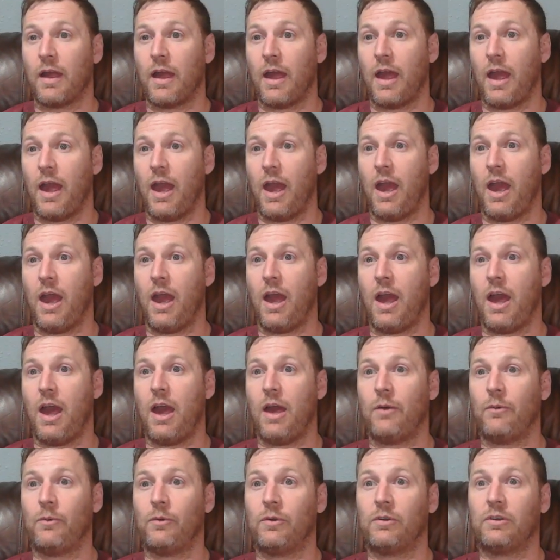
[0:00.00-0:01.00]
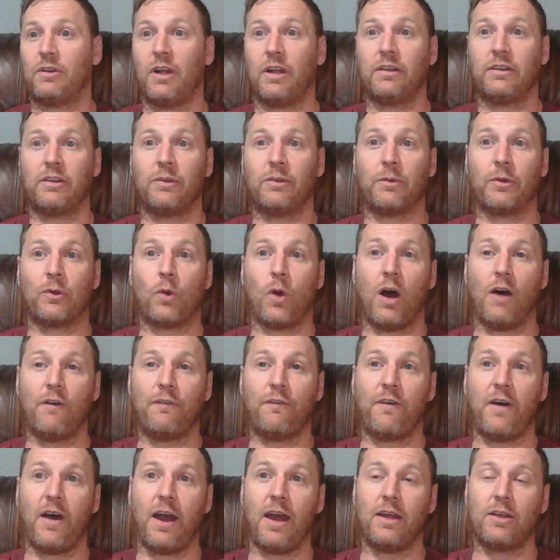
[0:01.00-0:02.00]
And we're done. Did we
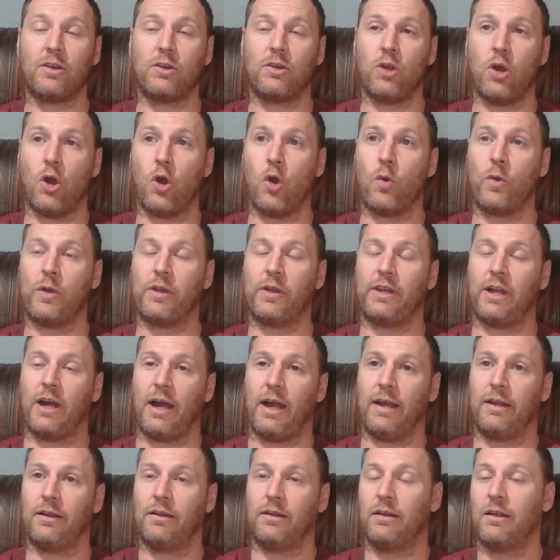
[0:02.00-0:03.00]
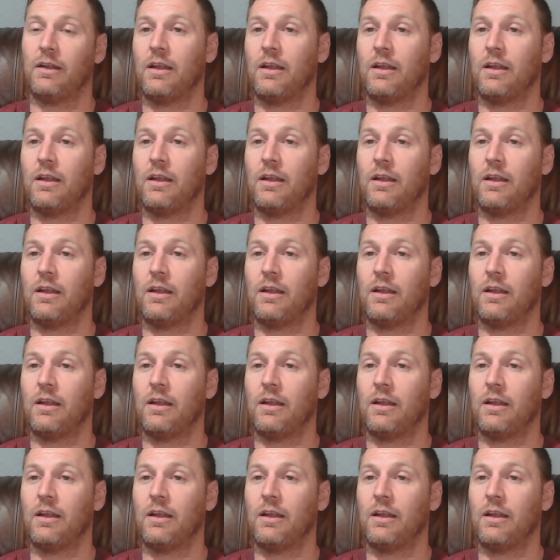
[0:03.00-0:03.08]
qualify? No, we died.